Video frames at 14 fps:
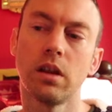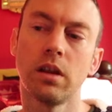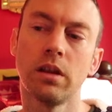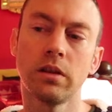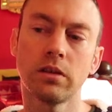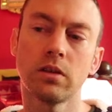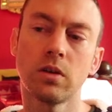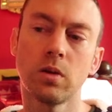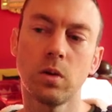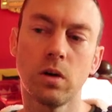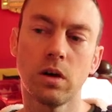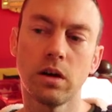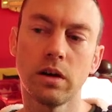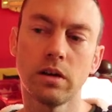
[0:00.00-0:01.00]
this
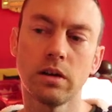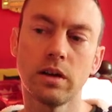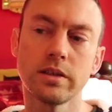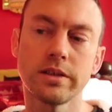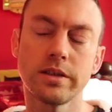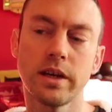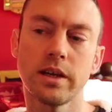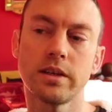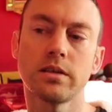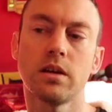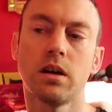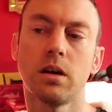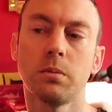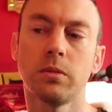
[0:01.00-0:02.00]
quad is set
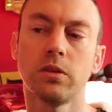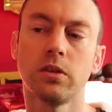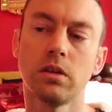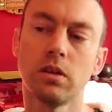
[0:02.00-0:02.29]
up so